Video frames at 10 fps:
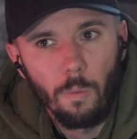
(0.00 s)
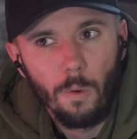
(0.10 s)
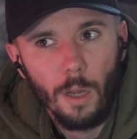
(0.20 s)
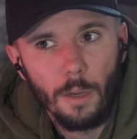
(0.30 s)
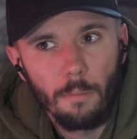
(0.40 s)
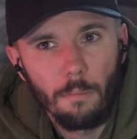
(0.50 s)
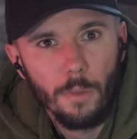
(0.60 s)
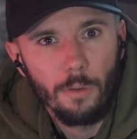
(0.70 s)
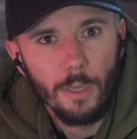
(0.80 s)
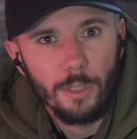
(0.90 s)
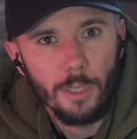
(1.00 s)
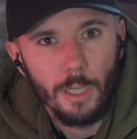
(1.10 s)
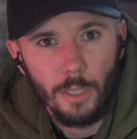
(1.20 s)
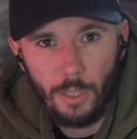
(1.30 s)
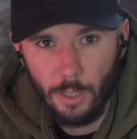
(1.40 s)
what
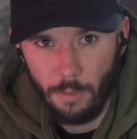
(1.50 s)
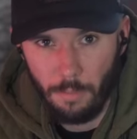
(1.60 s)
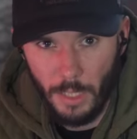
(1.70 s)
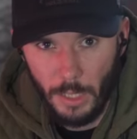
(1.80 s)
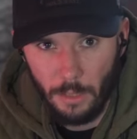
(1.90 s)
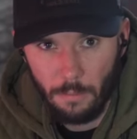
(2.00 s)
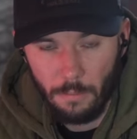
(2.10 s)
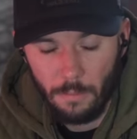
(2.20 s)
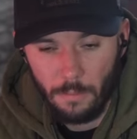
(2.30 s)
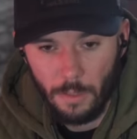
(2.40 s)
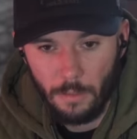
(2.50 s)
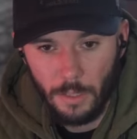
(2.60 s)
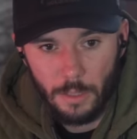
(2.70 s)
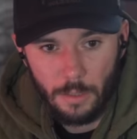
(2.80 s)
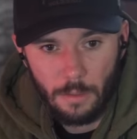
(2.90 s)
munition it could be.
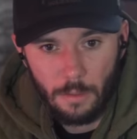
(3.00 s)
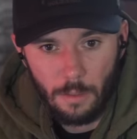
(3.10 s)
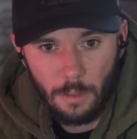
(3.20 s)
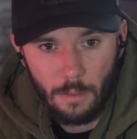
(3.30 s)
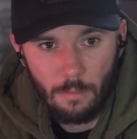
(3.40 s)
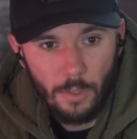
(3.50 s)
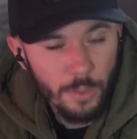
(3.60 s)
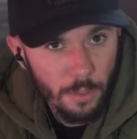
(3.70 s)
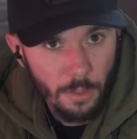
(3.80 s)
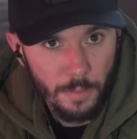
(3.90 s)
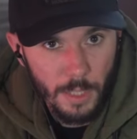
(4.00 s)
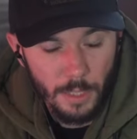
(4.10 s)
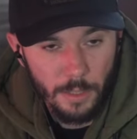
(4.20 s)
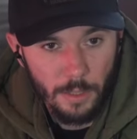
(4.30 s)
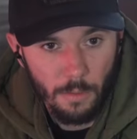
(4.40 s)
Well, it's, under most
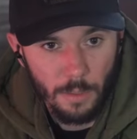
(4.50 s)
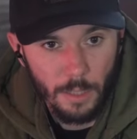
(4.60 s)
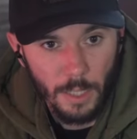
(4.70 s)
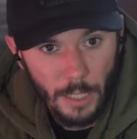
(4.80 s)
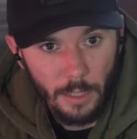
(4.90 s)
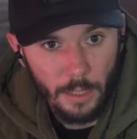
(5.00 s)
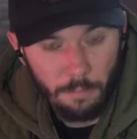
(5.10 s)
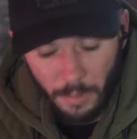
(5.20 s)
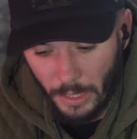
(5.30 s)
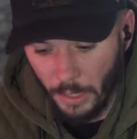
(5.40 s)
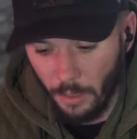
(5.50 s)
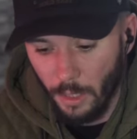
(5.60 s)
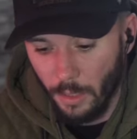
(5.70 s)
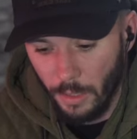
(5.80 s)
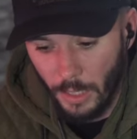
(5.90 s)
circumstances, going to likely be
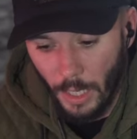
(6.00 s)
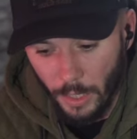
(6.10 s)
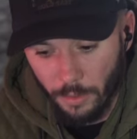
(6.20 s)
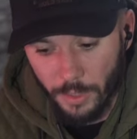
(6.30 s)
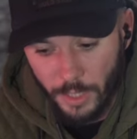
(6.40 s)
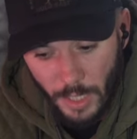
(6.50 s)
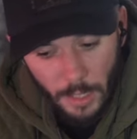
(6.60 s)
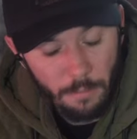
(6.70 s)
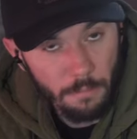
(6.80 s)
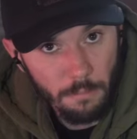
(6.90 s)
the Iron Sting,